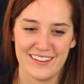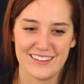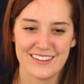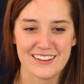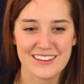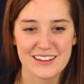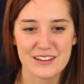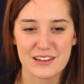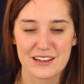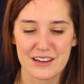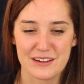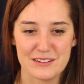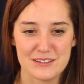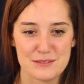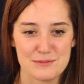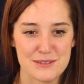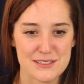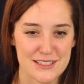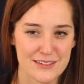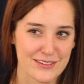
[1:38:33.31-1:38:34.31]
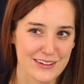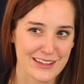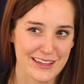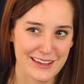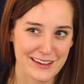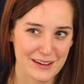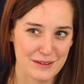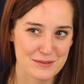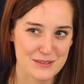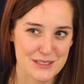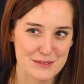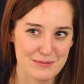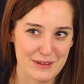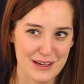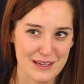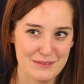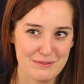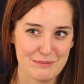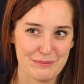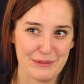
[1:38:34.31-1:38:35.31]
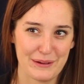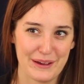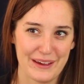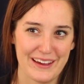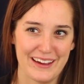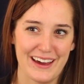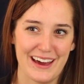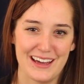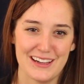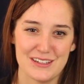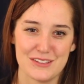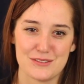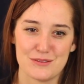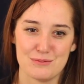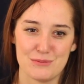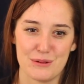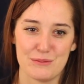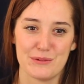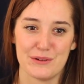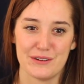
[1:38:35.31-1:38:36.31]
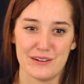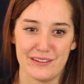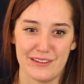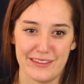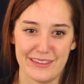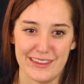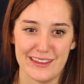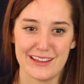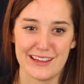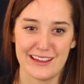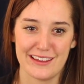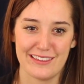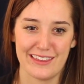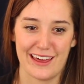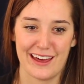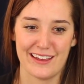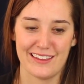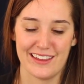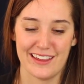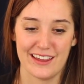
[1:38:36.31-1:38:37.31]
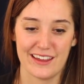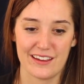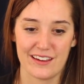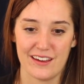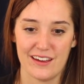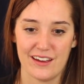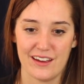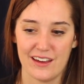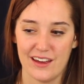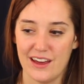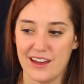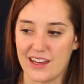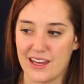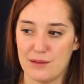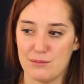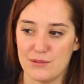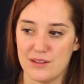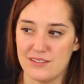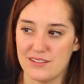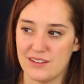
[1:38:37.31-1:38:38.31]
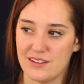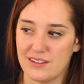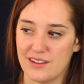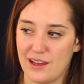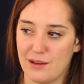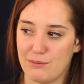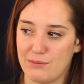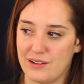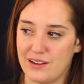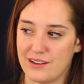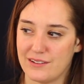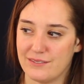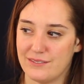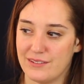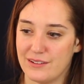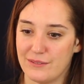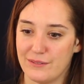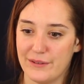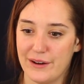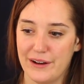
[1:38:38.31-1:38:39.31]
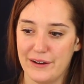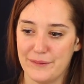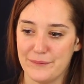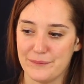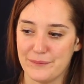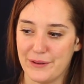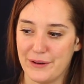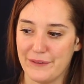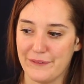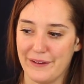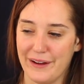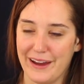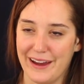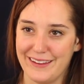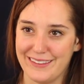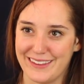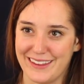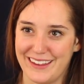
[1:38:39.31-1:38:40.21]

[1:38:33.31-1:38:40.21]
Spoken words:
nothing specifically comes to mind, but I just remember thinking that, like, I can't believe this is happening. Well, alright